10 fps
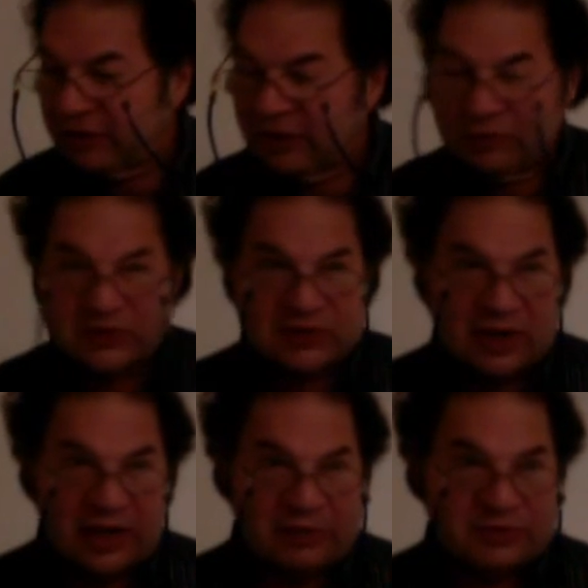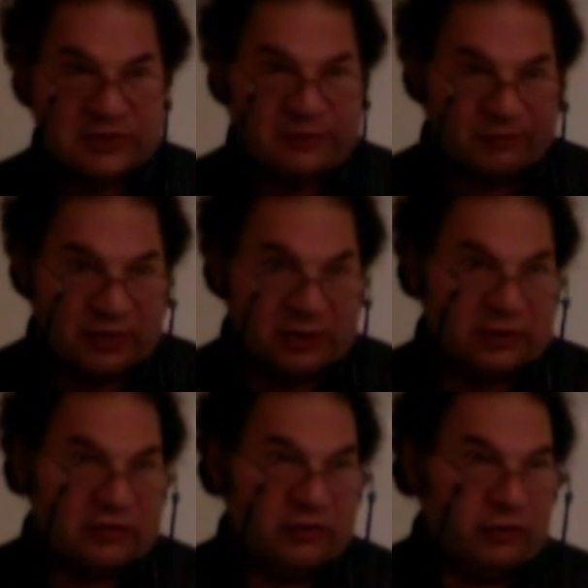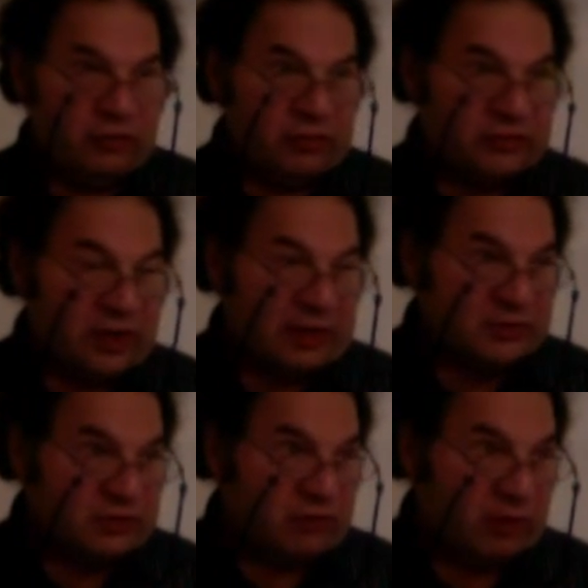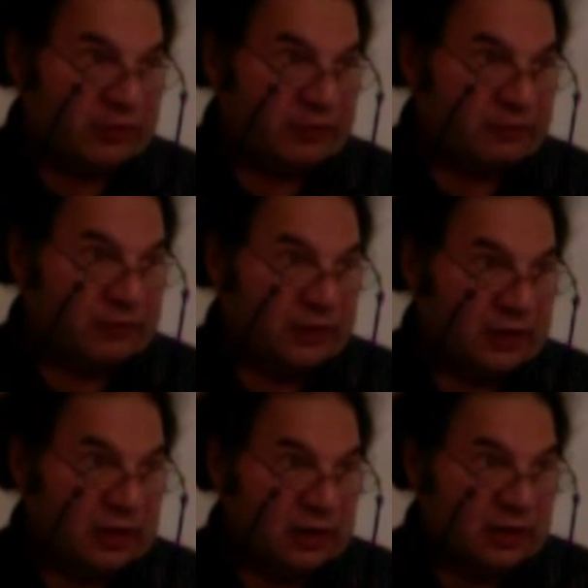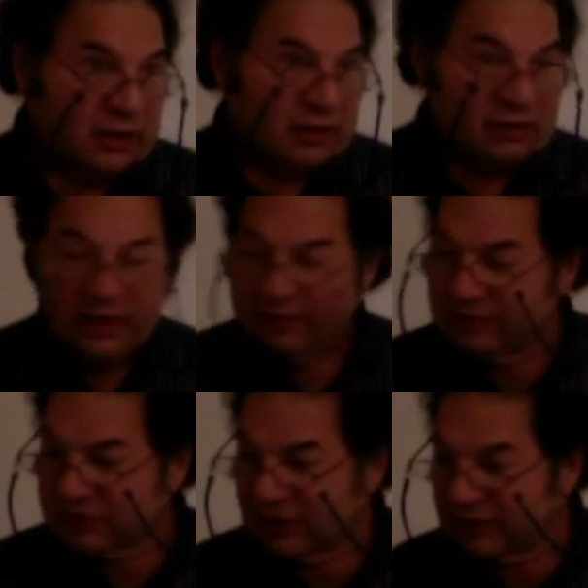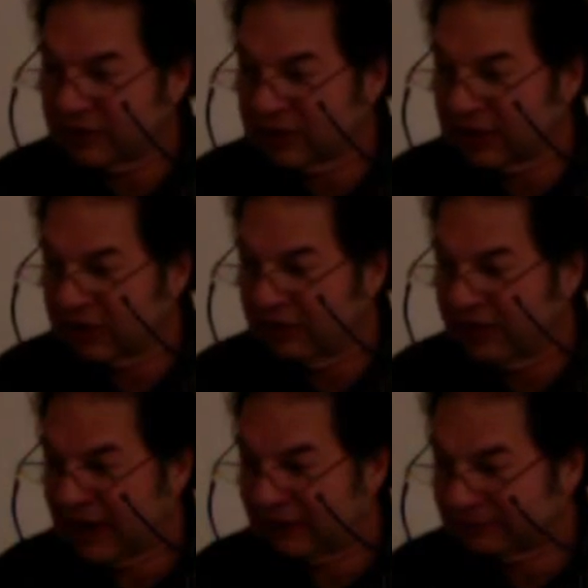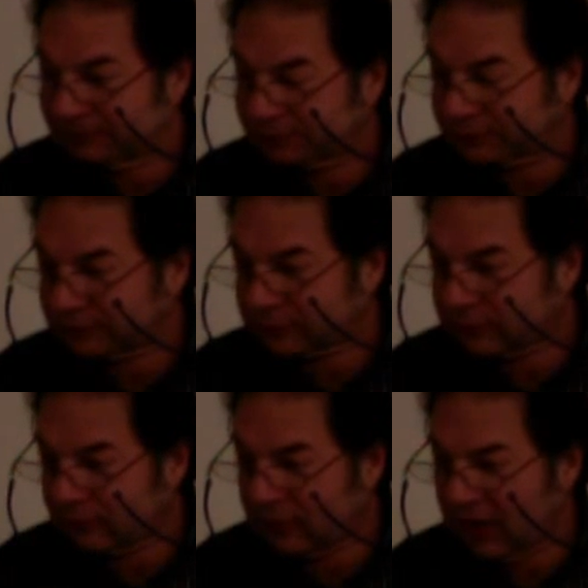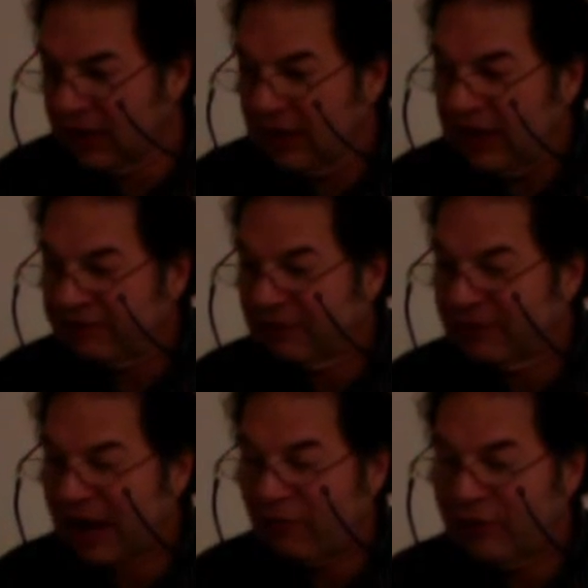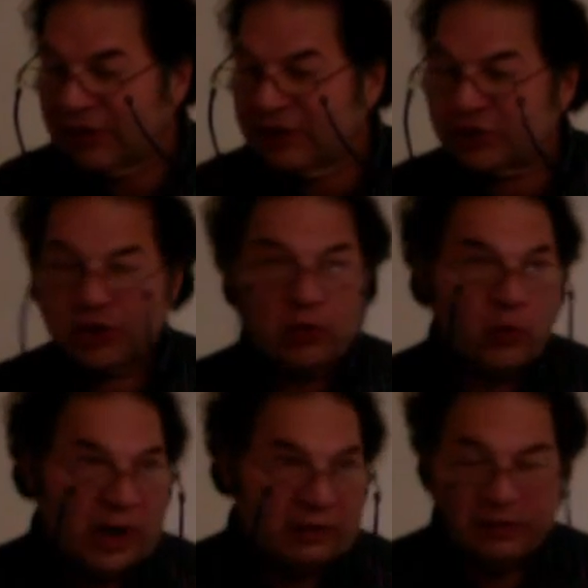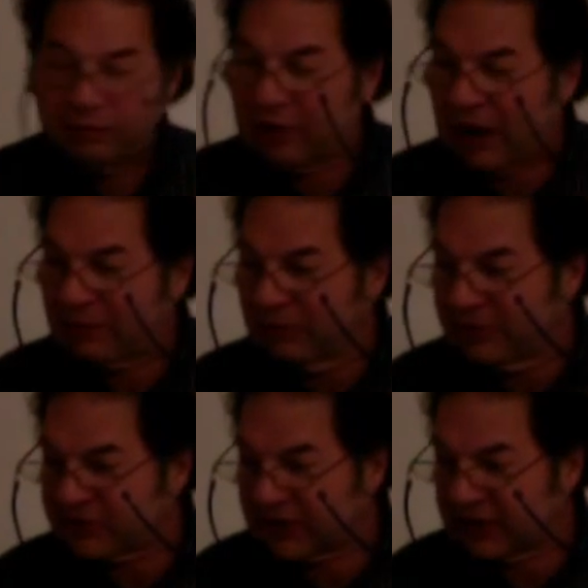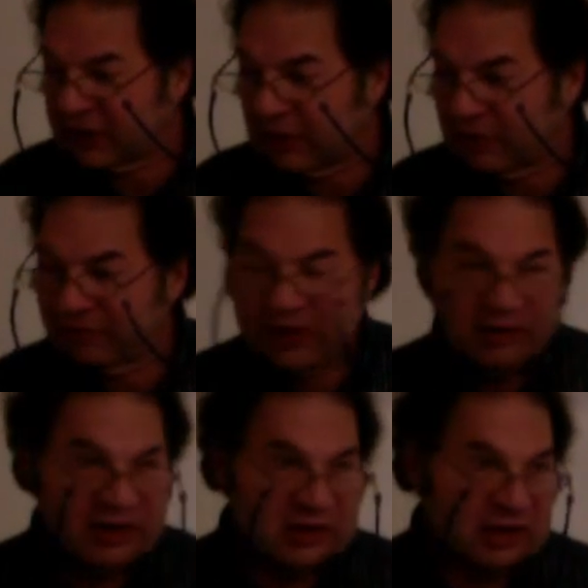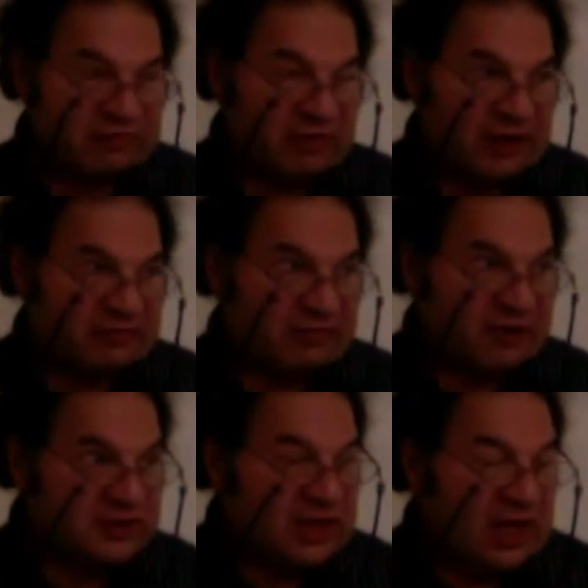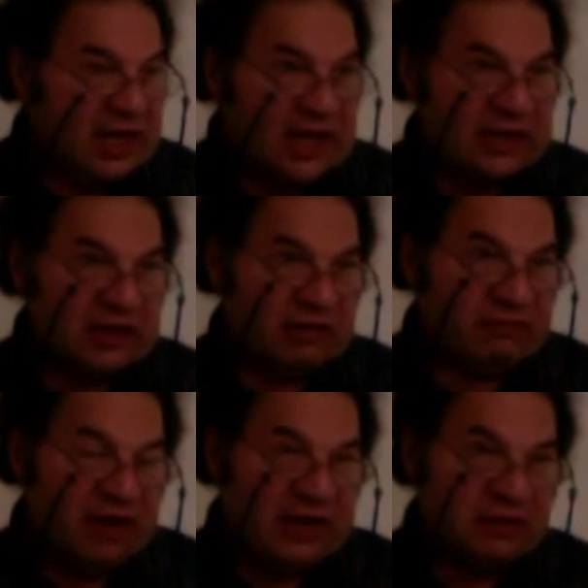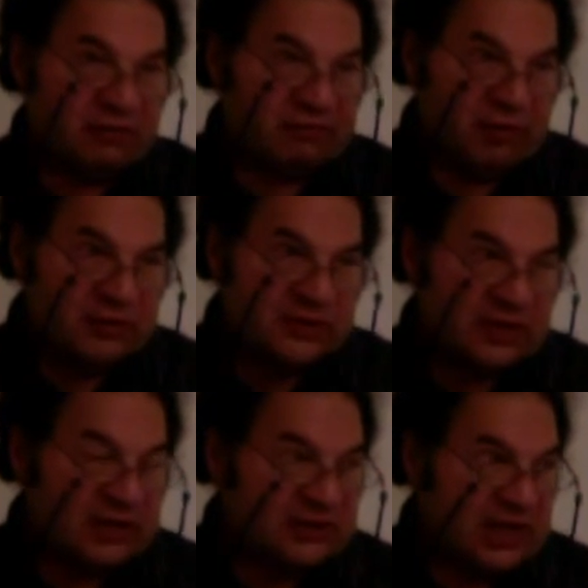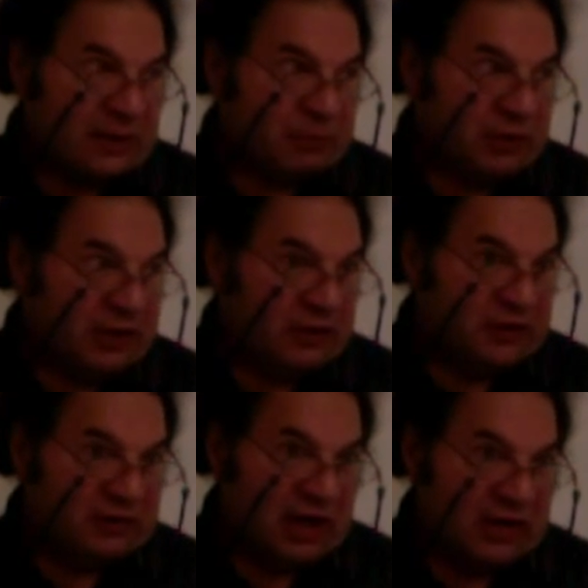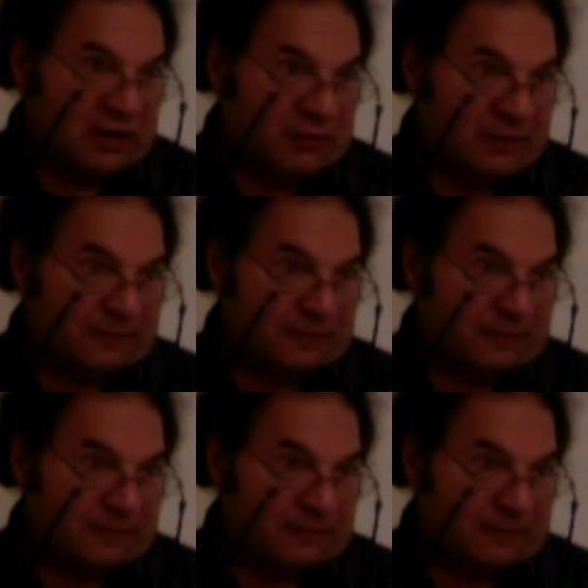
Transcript: that was Times to Times New Roman. All right. So I can click on that. If I'm not really sure where the problem is, I can come over here and click Find First, and it'll find the first example in the document